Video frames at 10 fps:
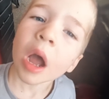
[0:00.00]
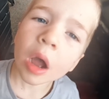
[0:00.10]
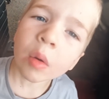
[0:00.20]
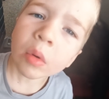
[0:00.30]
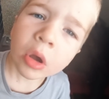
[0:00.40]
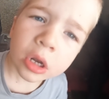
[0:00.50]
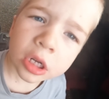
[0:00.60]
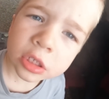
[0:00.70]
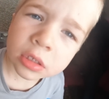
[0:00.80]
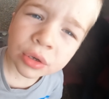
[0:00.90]
I want a
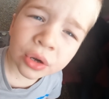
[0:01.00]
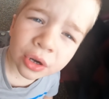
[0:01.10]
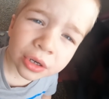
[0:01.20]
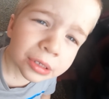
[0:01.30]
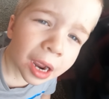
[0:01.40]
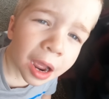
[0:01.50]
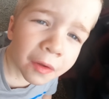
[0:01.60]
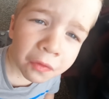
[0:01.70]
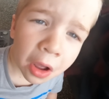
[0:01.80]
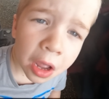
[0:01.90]

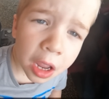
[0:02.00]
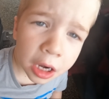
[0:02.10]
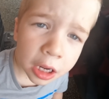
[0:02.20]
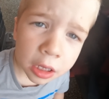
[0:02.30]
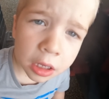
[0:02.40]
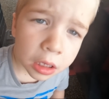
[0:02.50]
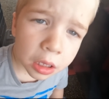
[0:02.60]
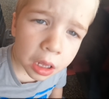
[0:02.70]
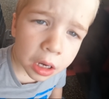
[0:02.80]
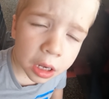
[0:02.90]
screwdriver, and I
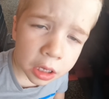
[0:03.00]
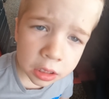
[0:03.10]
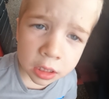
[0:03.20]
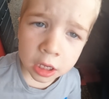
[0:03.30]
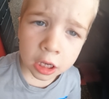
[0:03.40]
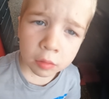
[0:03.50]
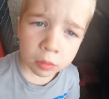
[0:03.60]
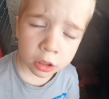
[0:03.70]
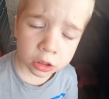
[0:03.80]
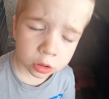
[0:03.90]
need
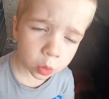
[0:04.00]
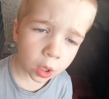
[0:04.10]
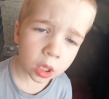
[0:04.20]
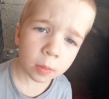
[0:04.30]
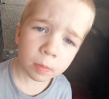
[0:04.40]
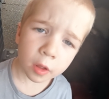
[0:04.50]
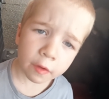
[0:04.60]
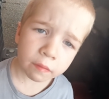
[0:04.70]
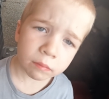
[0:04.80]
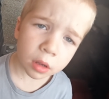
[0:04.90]
one so I can play
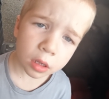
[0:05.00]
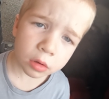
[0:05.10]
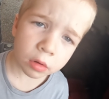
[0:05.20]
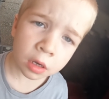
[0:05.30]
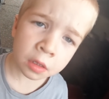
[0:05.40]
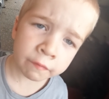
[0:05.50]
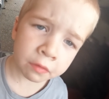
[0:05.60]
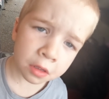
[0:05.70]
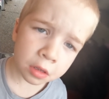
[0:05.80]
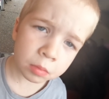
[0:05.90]
with my
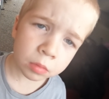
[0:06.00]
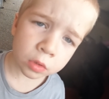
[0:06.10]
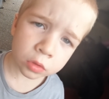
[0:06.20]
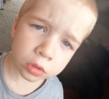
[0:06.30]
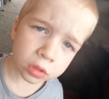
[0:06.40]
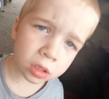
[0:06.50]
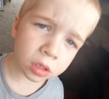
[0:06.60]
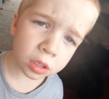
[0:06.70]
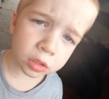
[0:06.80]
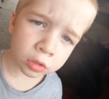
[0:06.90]
Gravedigger monster
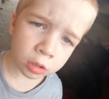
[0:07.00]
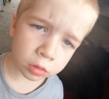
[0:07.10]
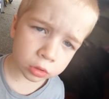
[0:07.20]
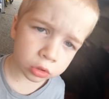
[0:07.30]
control